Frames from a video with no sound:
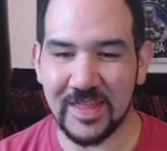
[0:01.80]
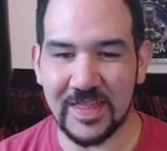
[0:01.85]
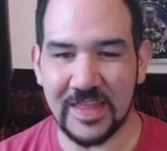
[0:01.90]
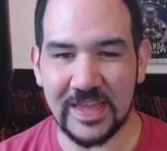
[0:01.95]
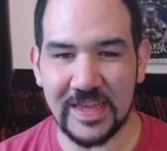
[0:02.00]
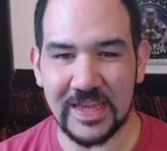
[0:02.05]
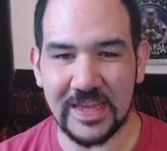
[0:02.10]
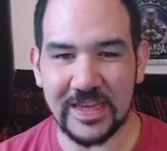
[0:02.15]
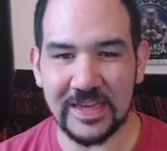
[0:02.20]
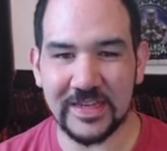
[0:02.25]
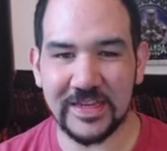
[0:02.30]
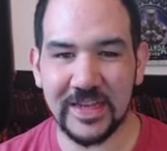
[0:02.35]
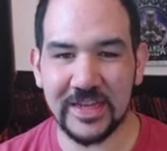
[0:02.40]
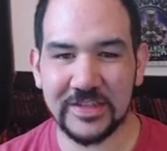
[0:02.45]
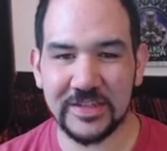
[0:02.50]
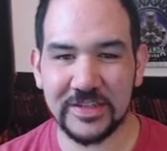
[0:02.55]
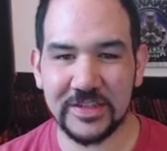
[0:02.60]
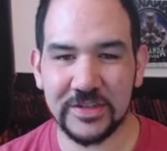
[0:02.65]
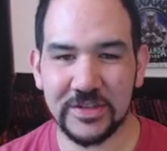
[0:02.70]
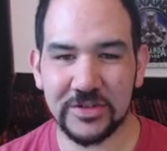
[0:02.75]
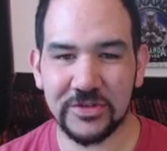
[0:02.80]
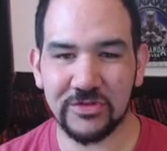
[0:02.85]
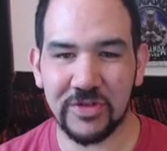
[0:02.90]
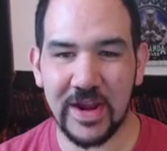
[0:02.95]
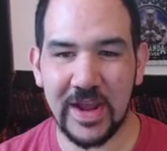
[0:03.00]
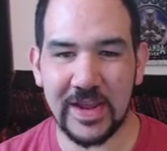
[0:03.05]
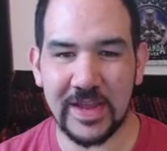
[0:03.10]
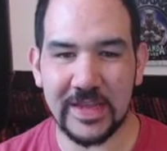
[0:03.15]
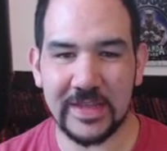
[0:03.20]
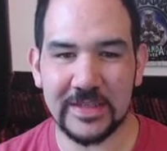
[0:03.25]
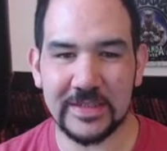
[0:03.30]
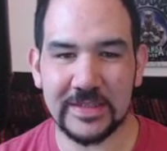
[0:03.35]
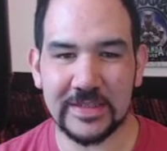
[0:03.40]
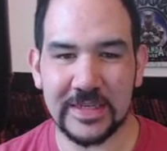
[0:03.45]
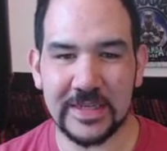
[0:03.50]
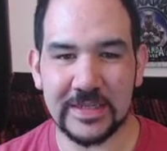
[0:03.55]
The Dungeons and Dragons